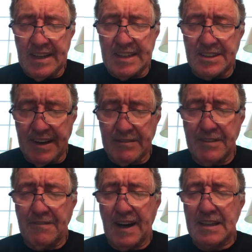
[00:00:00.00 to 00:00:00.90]
Dear Heavenly
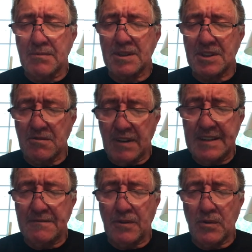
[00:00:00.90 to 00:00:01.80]
Father, we're so
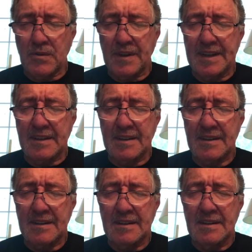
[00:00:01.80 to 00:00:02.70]
grateful that
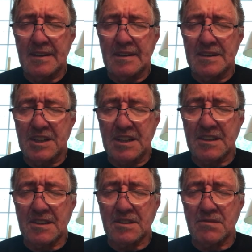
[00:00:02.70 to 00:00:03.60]

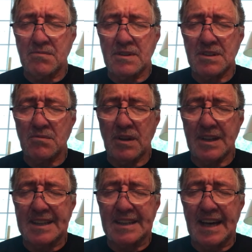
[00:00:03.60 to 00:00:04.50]
Jesus was
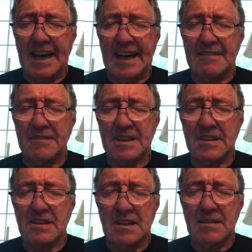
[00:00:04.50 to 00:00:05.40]
willing to have
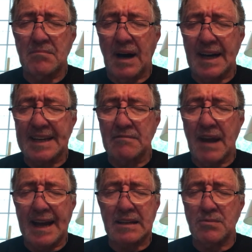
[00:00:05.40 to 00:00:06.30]
his body
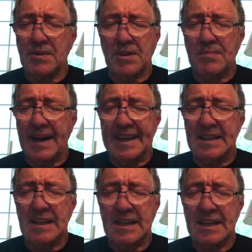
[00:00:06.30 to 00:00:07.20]
racked with
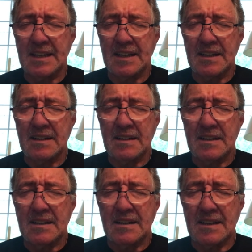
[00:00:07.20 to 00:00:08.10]
pain,
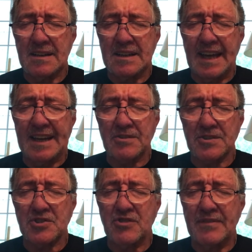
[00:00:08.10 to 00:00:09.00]

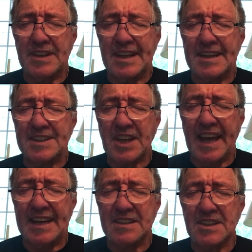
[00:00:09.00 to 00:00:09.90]
nails driven in his
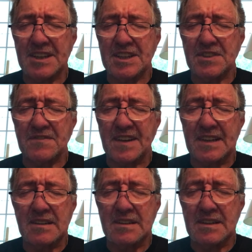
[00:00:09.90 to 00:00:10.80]
hands and his feet,
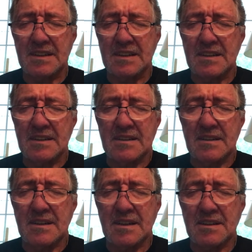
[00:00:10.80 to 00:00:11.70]

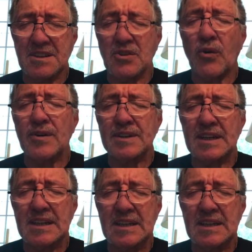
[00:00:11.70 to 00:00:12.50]
a sword